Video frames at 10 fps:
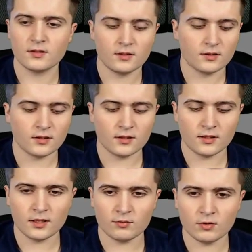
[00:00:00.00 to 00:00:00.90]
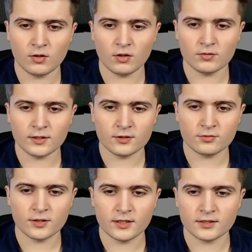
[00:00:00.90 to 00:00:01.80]
Then I will already
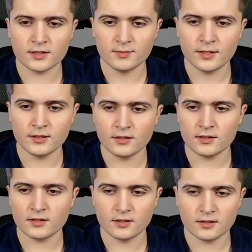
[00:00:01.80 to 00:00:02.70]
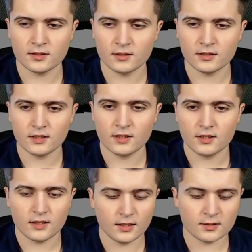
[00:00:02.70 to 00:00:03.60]
create dimming
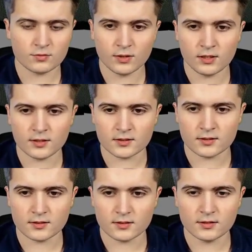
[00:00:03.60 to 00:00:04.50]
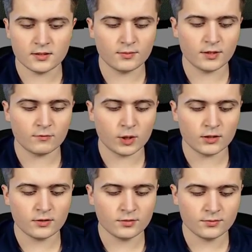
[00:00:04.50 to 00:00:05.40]
as well as dimming value.